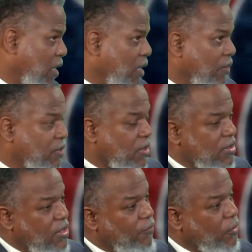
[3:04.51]
He was in the
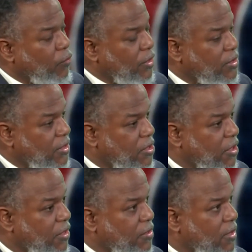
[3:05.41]
seat for 26
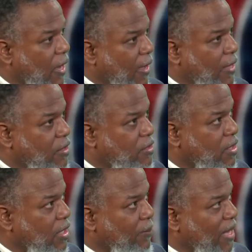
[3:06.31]
years, and just
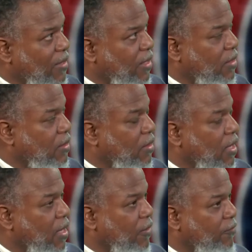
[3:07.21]
think about that.
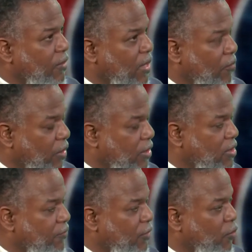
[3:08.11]
If they were in the
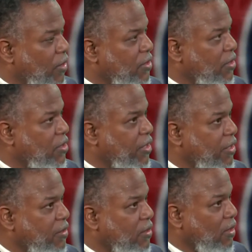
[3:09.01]
seat for 26
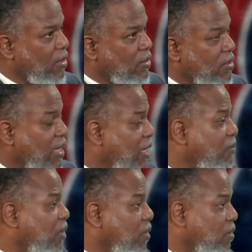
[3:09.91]
years, state ain't
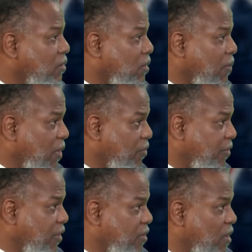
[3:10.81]
but a couple hundred
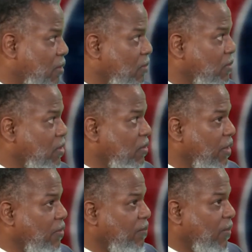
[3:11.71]
years old, so
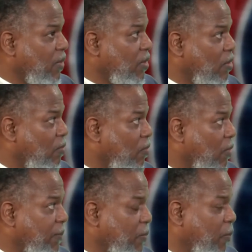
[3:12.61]
there, were
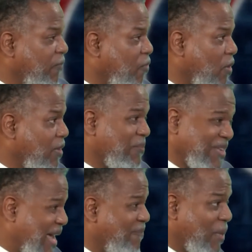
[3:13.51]
people before them, but
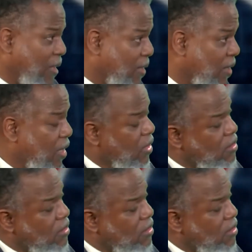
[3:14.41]
not many. Yeah.